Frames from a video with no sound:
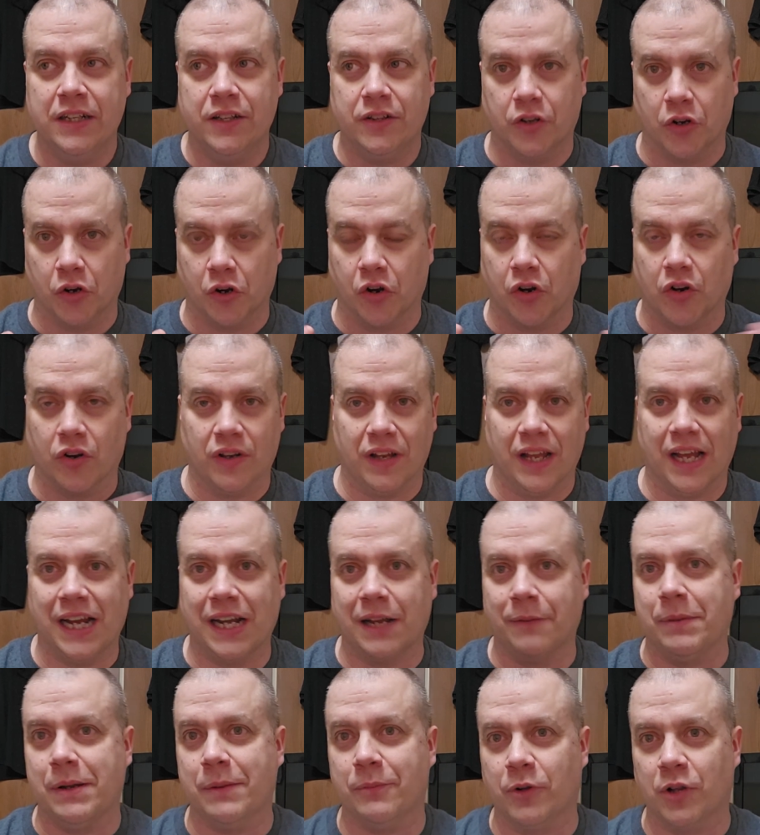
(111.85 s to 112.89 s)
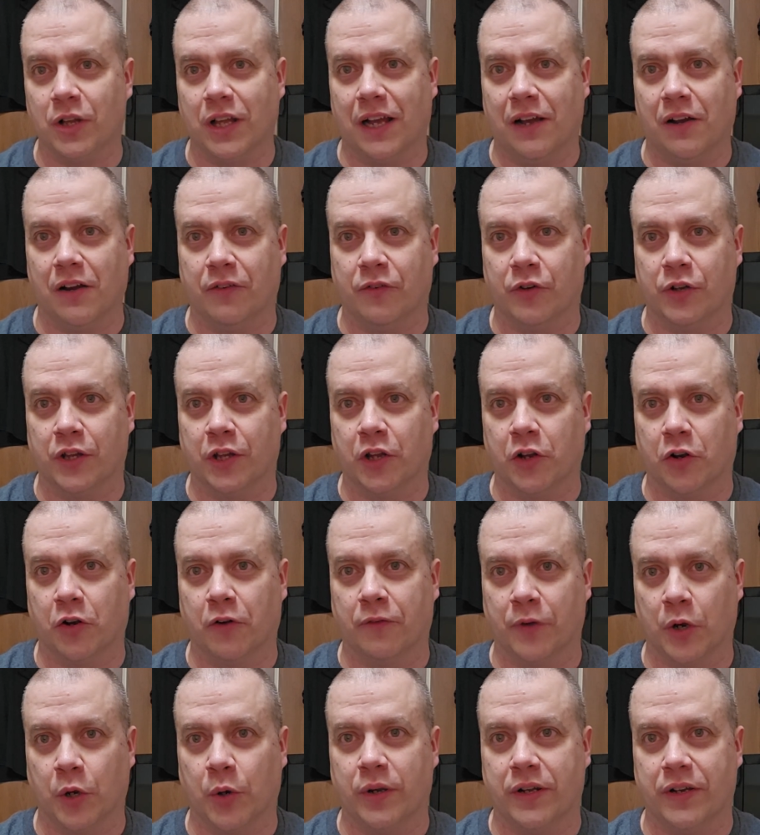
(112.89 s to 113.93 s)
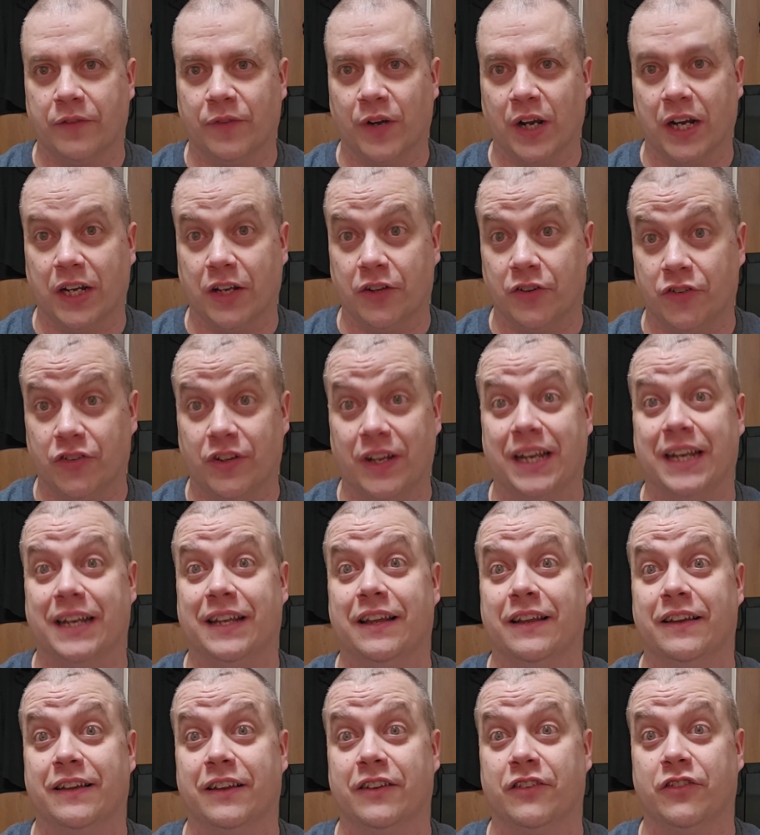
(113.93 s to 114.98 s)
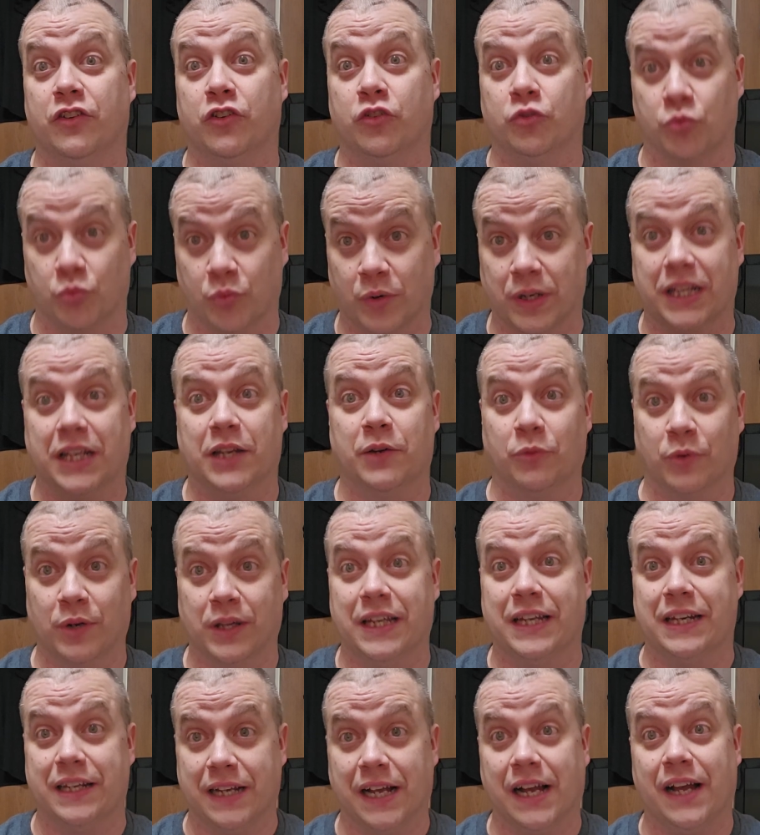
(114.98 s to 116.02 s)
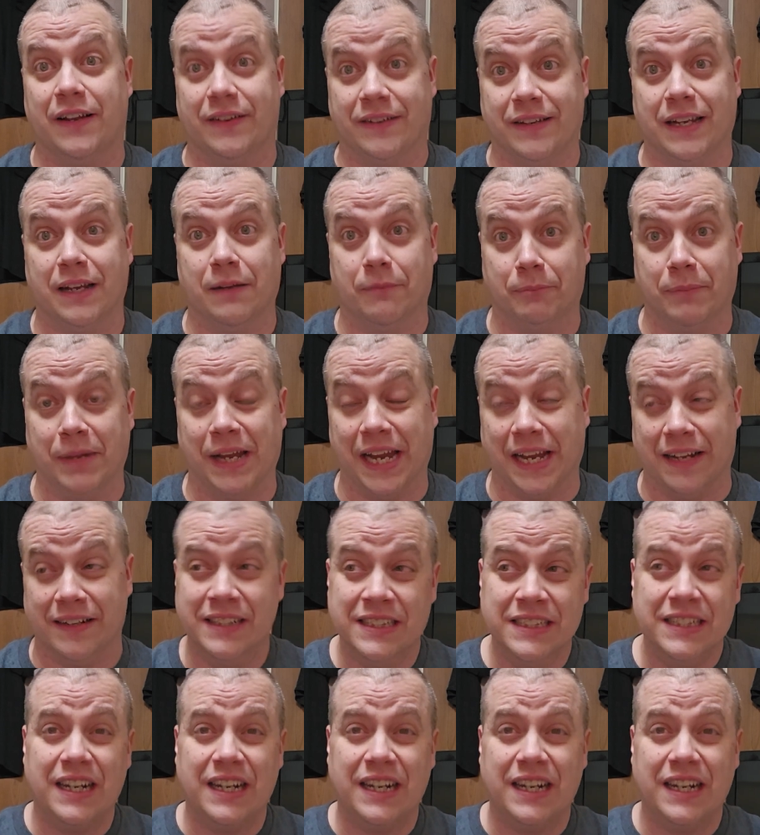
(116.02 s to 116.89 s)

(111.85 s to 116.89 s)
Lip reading: There are a lot of people, however, that are very divided, saying that this is really, really goddamn bad.